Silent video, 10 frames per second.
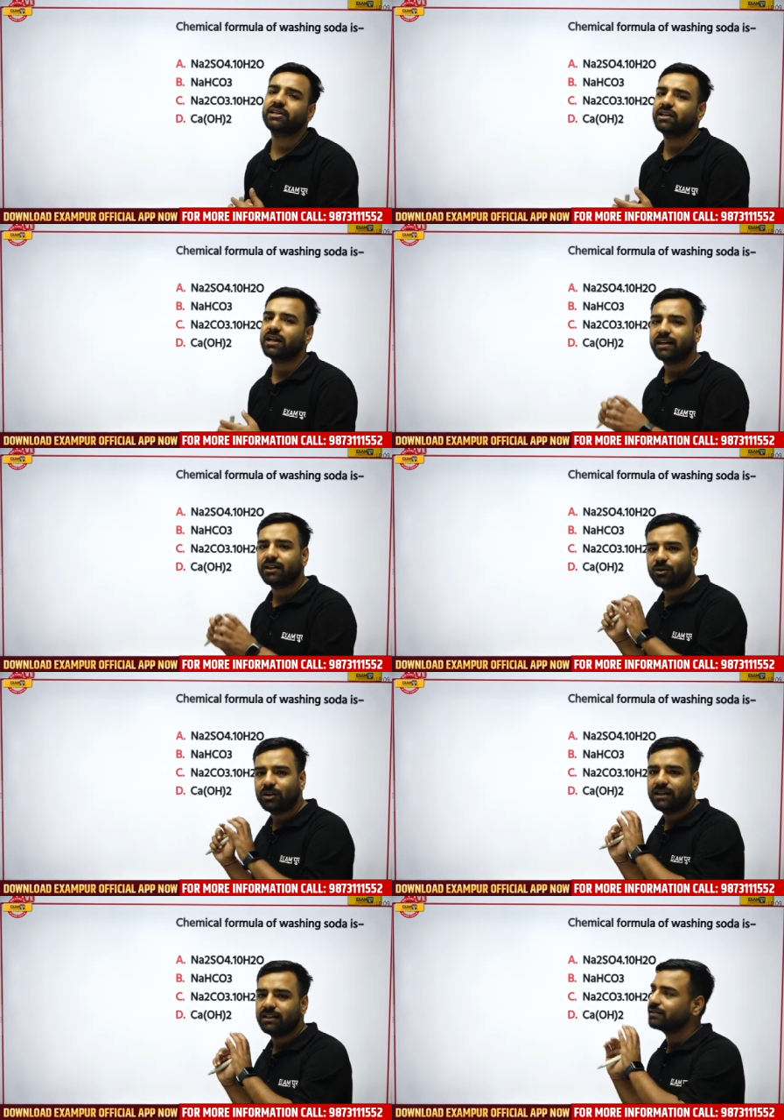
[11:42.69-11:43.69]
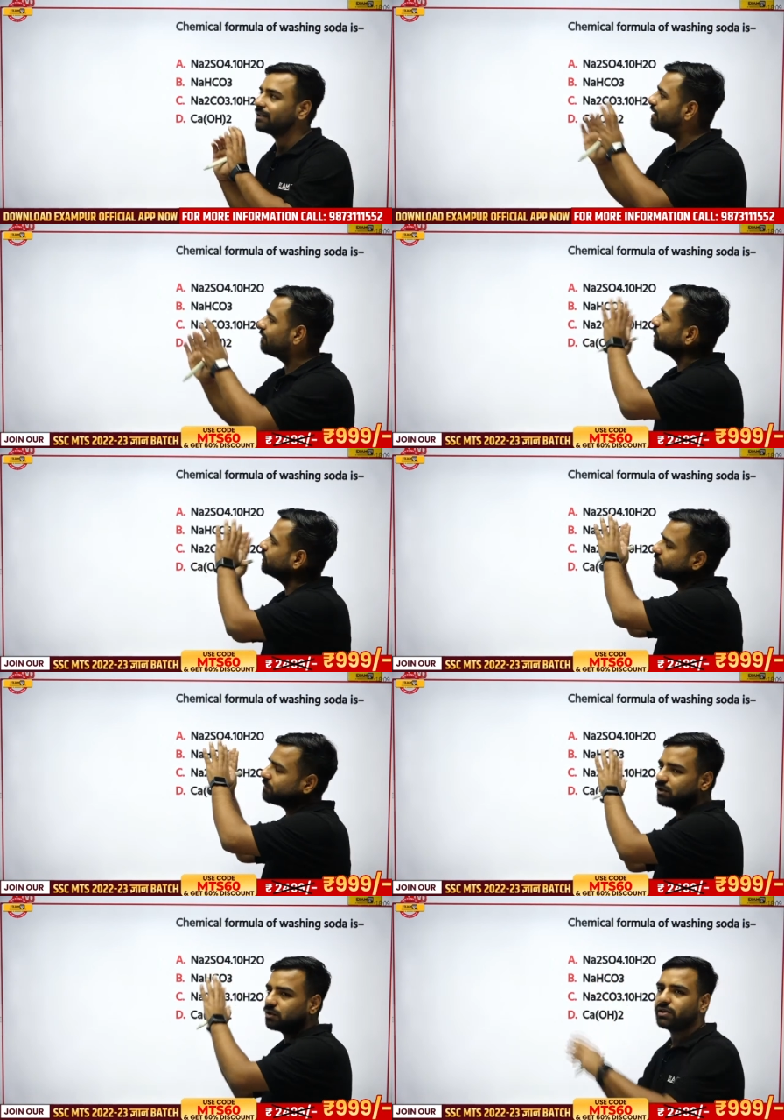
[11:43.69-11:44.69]
Without the interaction, I can only
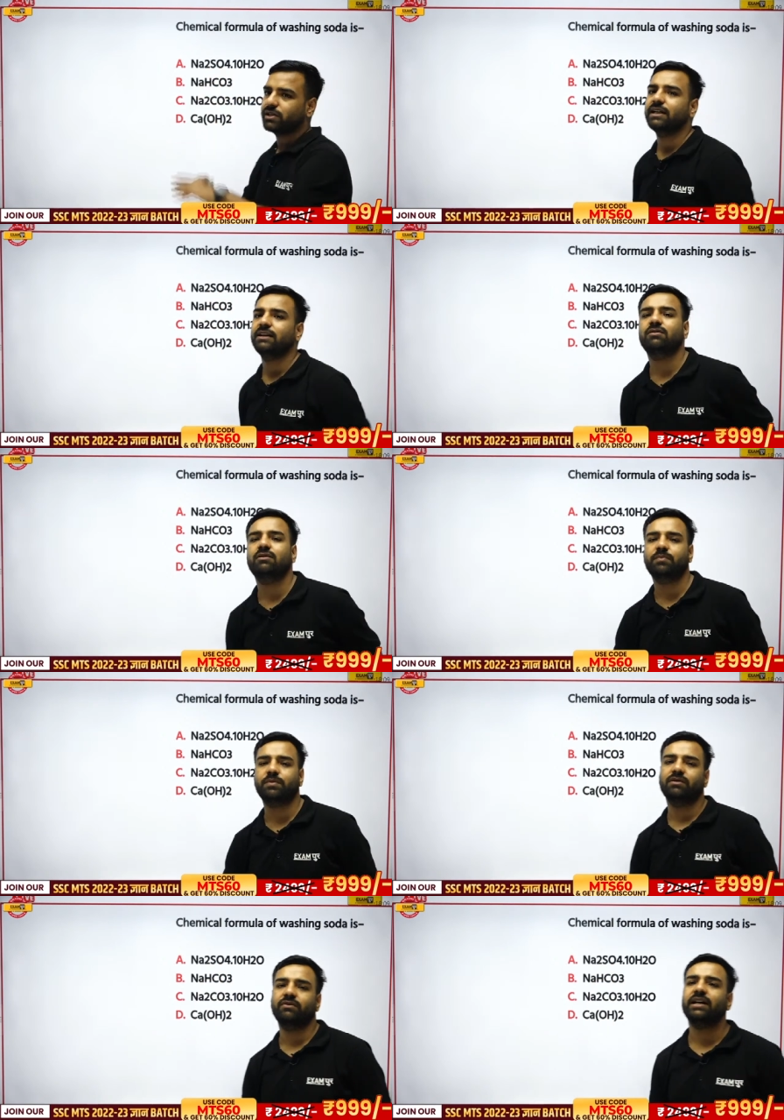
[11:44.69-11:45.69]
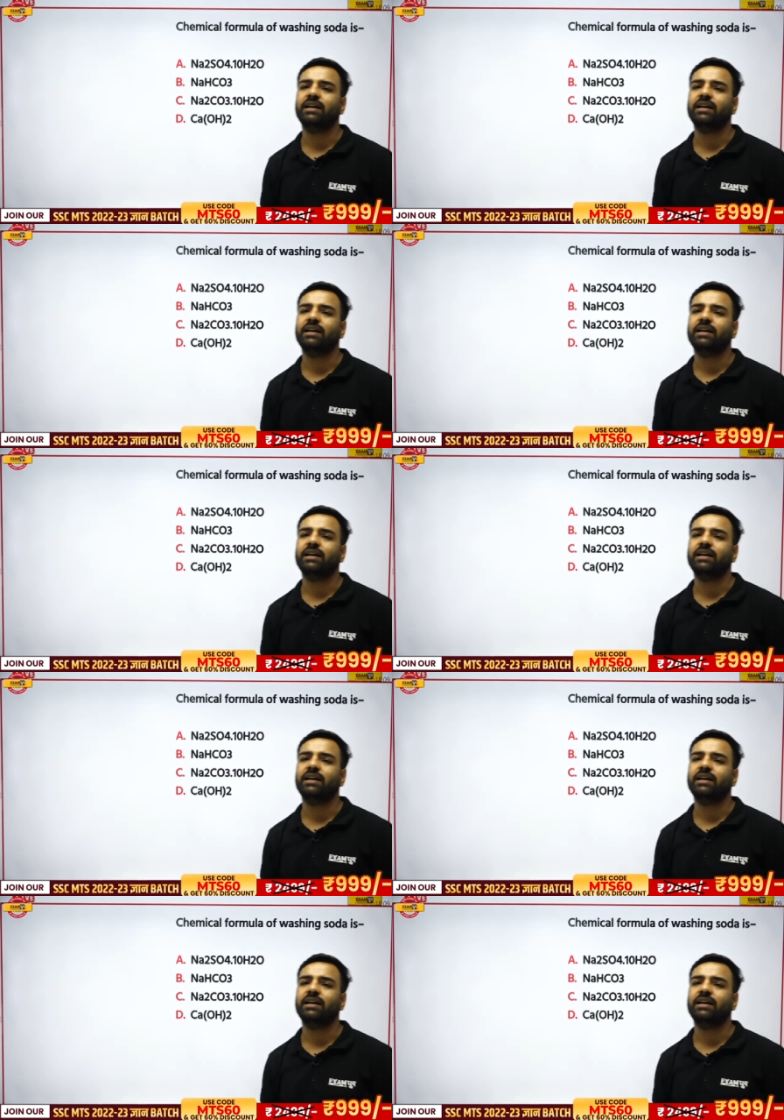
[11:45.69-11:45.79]
tell about this particular question and